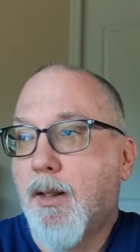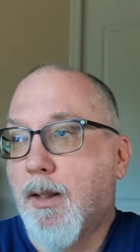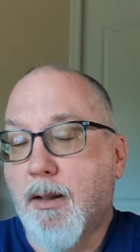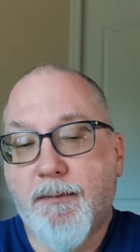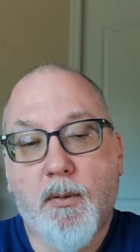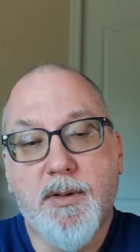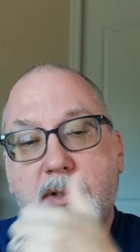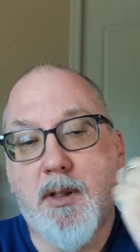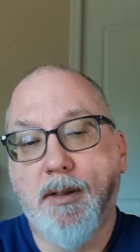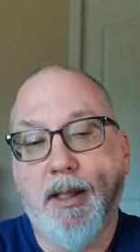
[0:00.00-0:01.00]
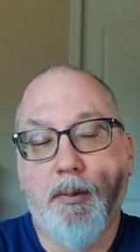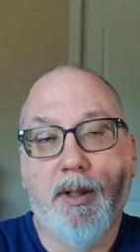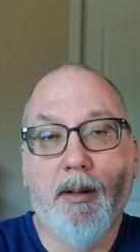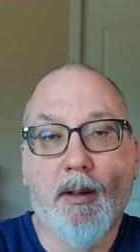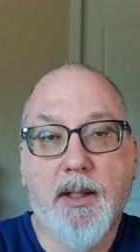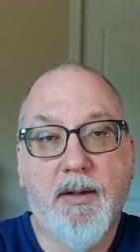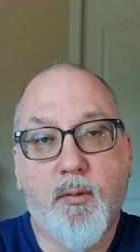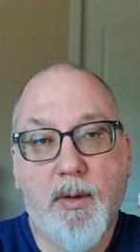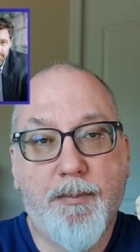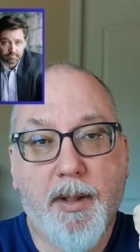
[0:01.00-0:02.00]
Uh, four stars, I read The Life
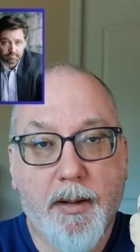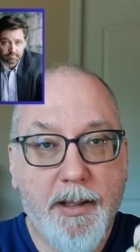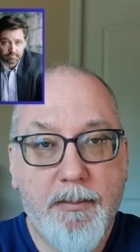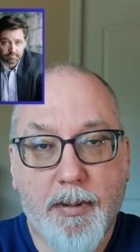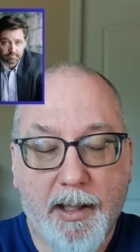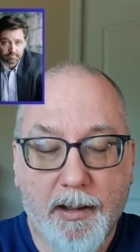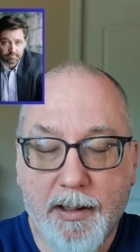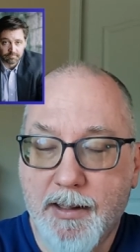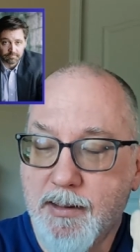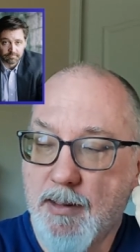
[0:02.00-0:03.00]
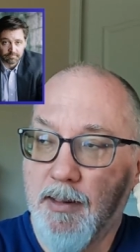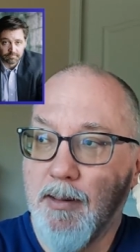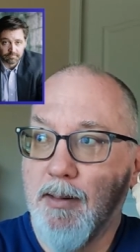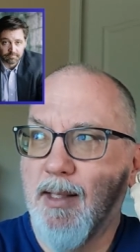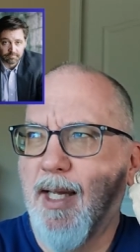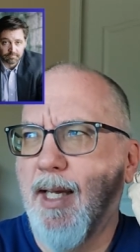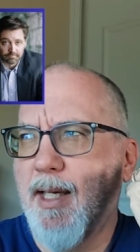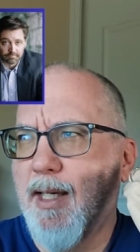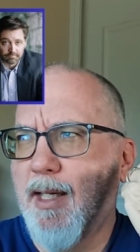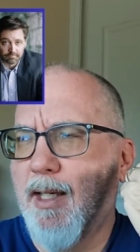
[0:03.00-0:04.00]
We Bury by Allen Eskens
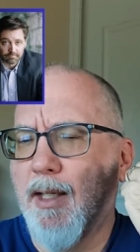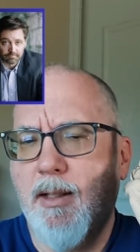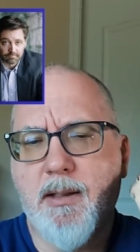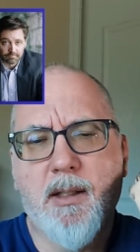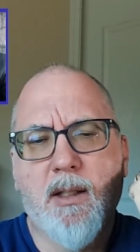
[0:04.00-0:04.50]
and